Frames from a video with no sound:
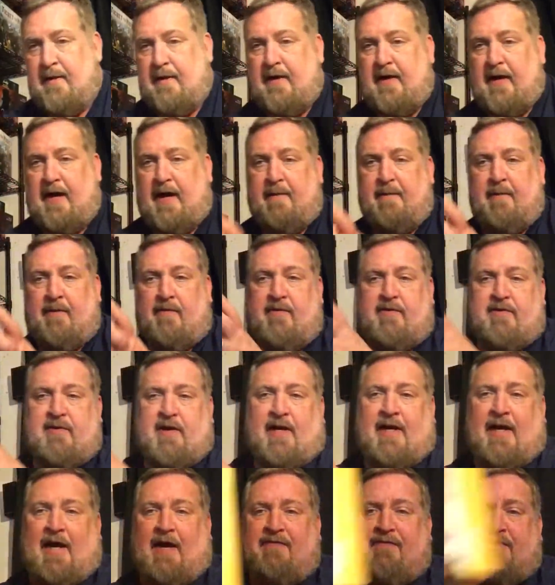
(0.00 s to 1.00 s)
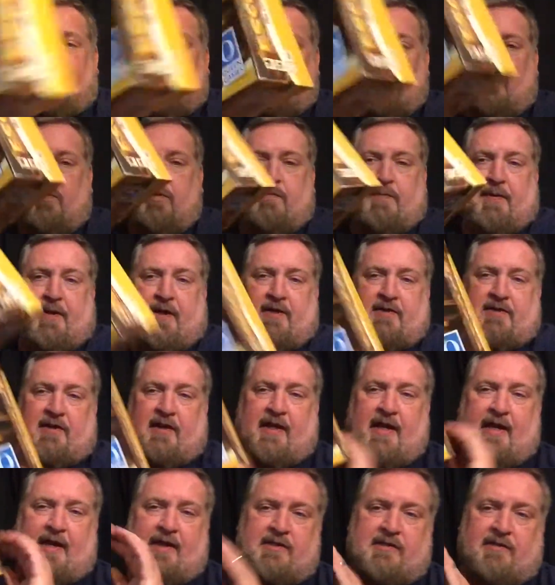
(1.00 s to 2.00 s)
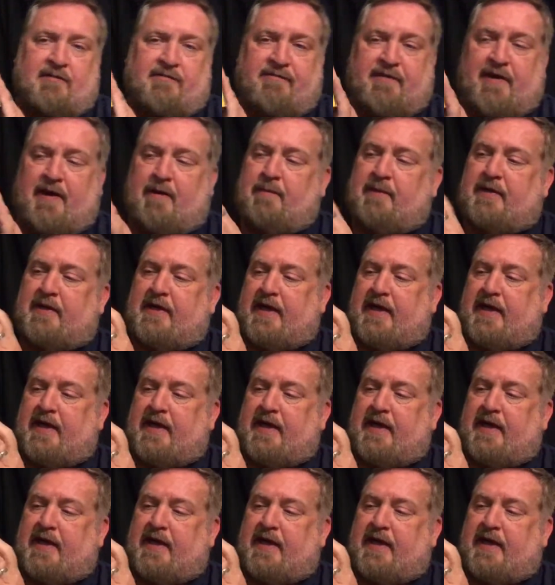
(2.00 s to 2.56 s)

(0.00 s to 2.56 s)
game, and the reason I got this one was because, again, it's a family